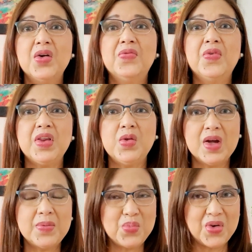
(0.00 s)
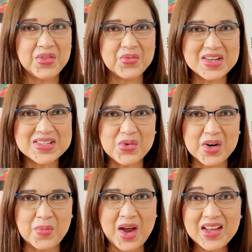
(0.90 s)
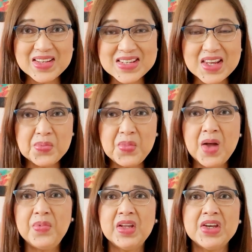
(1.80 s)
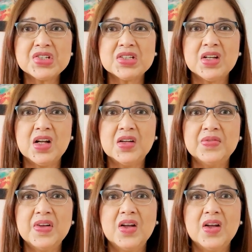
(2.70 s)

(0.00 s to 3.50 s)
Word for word: 41.3 square miles and a population of